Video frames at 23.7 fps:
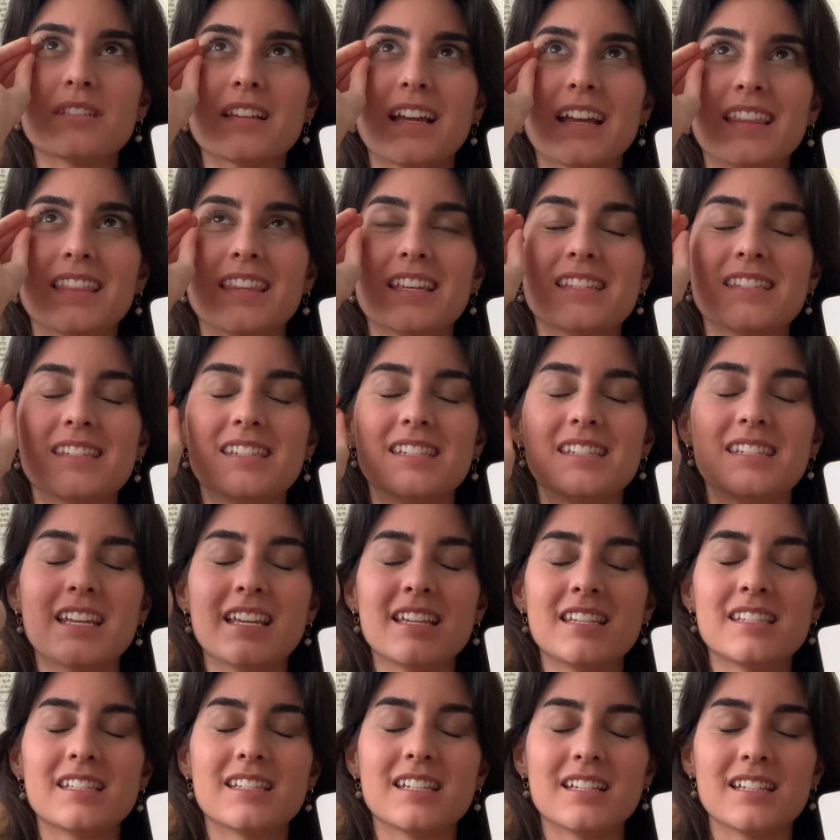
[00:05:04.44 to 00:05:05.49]
like this
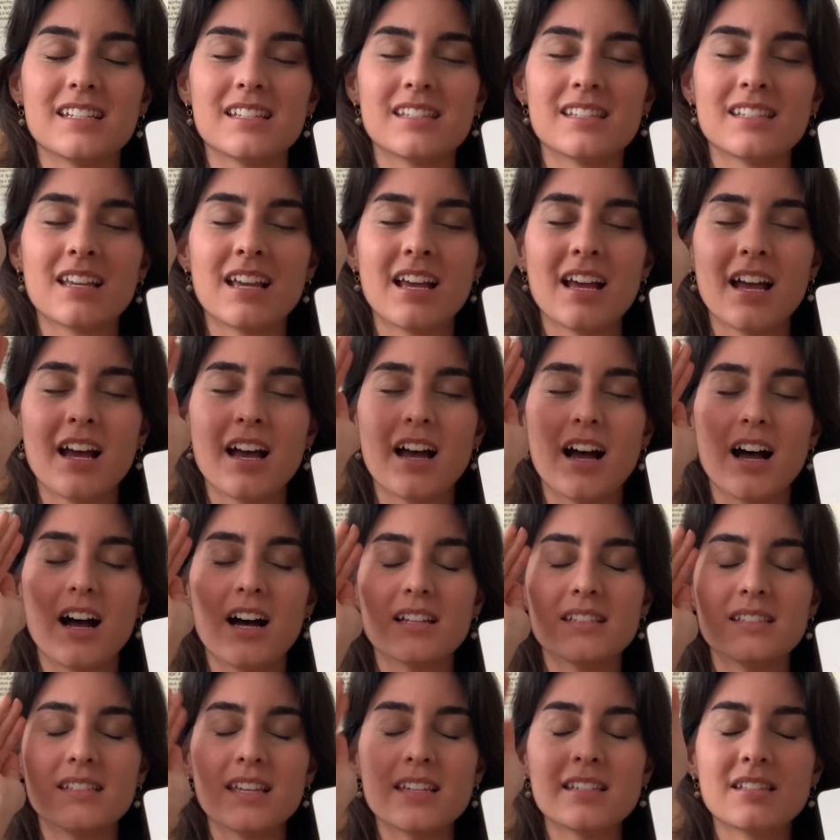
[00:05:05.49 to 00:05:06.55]
distant
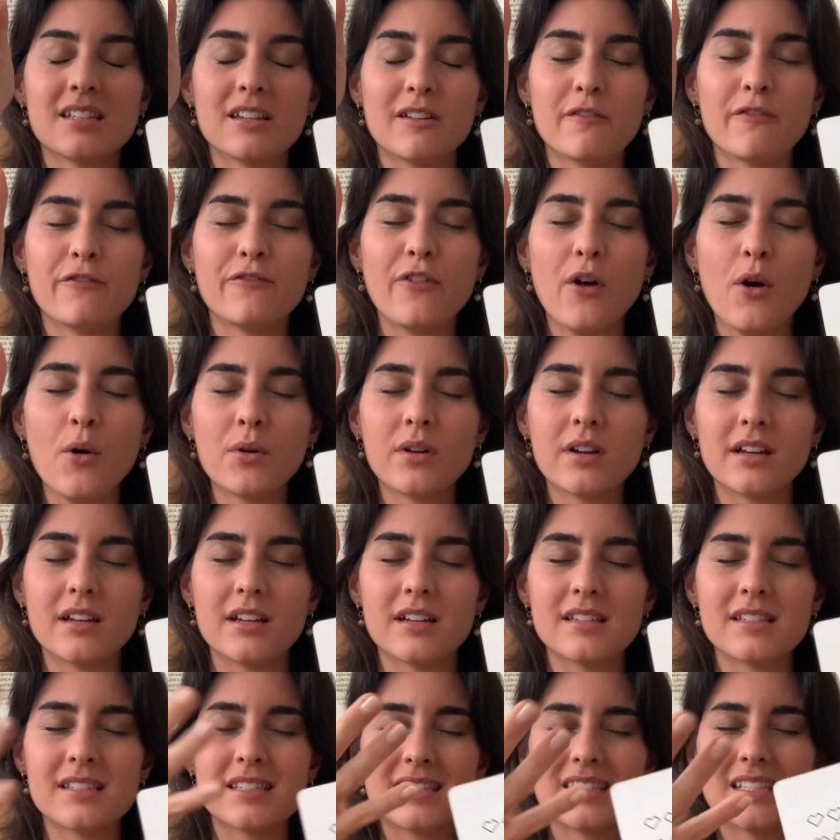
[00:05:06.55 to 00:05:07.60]

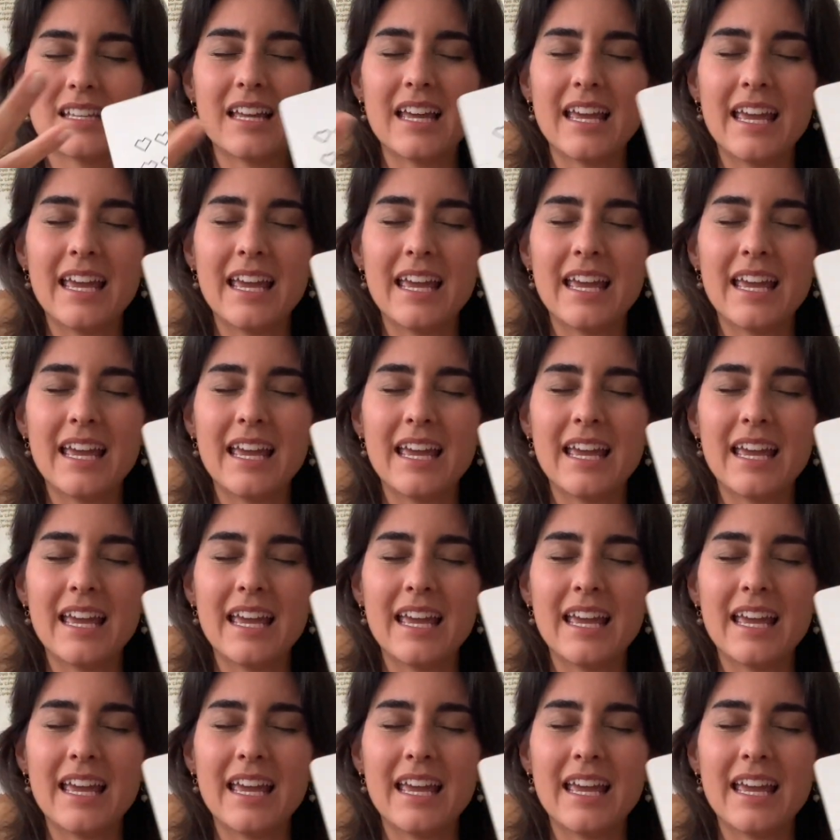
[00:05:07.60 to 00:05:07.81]
focus